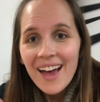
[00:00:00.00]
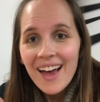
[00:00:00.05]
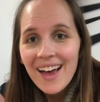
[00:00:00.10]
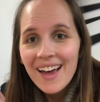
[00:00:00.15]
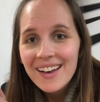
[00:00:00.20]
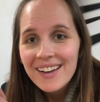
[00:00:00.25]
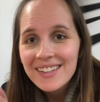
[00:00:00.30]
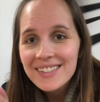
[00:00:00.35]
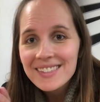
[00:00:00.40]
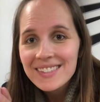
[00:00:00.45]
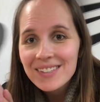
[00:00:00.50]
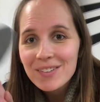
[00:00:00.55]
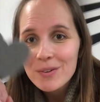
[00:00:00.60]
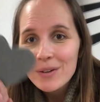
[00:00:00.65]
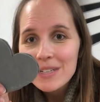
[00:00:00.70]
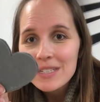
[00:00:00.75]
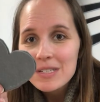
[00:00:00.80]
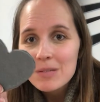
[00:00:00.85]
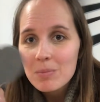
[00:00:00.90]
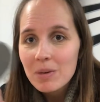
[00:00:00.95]
And it's
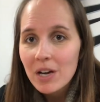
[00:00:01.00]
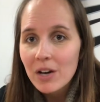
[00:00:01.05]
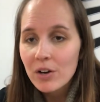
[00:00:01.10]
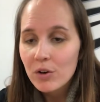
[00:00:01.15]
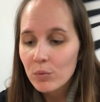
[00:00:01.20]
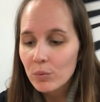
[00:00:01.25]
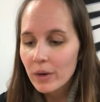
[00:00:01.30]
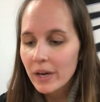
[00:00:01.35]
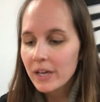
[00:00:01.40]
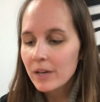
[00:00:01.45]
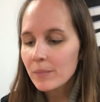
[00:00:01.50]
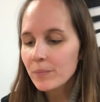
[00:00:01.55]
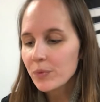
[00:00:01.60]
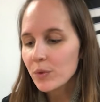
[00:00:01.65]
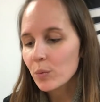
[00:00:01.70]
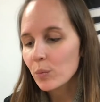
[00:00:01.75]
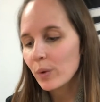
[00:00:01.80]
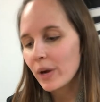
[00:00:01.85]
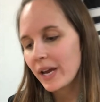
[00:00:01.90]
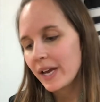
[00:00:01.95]
going to be a
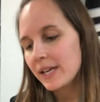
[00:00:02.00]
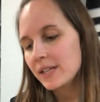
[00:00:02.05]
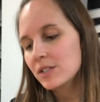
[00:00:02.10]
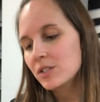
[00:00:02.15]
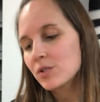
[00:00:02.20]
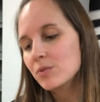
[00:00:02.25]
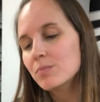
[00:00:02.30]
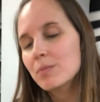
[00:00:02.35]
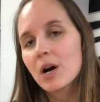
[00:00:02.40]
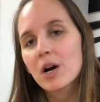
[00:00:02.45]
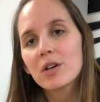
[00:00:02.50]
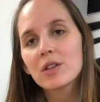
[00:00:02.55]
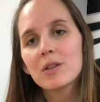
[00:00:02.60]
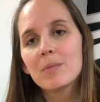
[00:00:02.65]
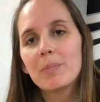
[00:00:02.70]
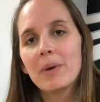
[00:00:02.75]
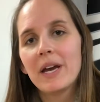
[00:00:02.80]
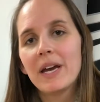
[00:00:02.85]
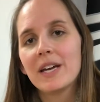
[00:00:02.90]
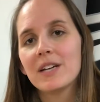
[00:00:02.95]
great way to mark the
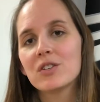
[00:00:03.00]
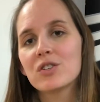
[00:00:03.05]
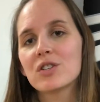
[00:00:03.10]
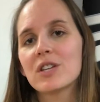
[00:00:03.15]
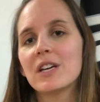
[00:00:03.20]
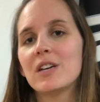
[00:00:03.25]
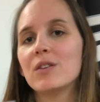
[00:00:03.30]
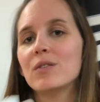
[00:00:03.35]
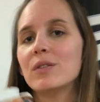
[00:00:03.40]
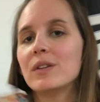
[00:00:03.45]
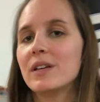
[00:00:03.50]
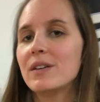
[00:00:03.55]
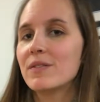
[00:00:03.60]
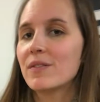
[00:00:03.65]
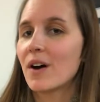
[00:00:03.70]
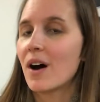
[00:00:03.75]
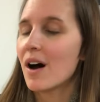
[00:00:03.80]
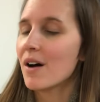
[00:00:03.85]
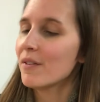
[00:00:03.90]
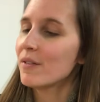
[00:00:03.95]
page that you leave
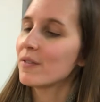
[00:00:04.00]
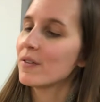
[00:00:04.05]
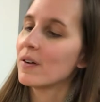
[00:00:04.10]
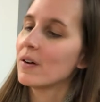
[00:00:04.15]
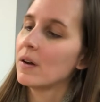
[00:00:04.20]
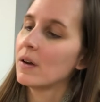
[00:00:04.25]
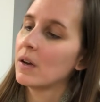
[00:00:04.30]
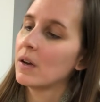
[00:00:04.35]
off